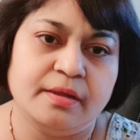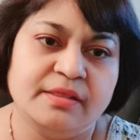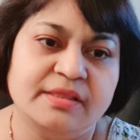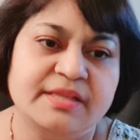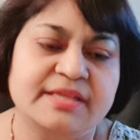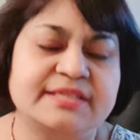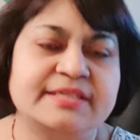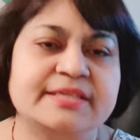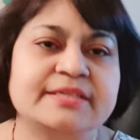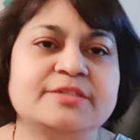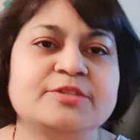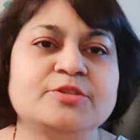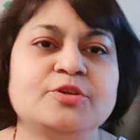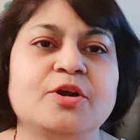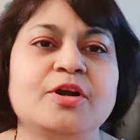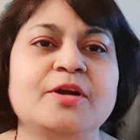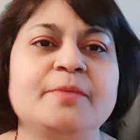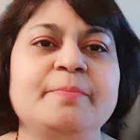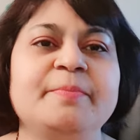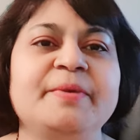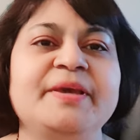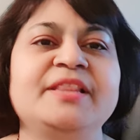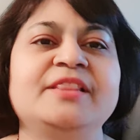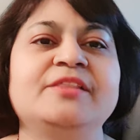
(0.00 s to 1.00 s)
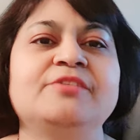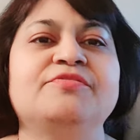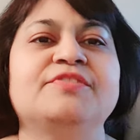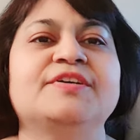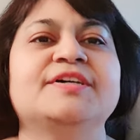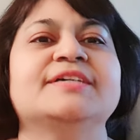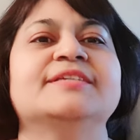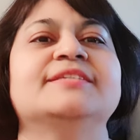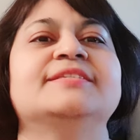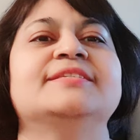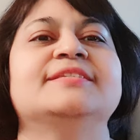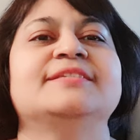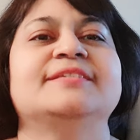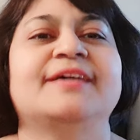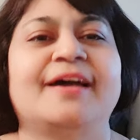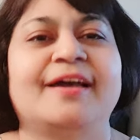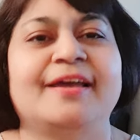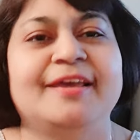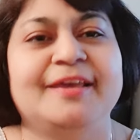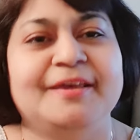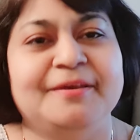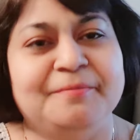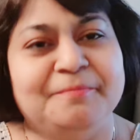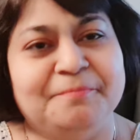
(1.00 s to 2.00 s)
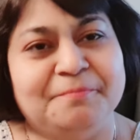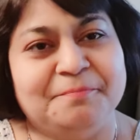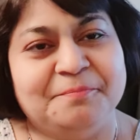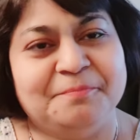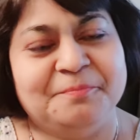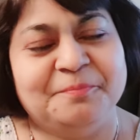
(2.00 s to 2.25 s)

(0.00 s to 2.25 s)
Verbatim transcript: this has not been the first time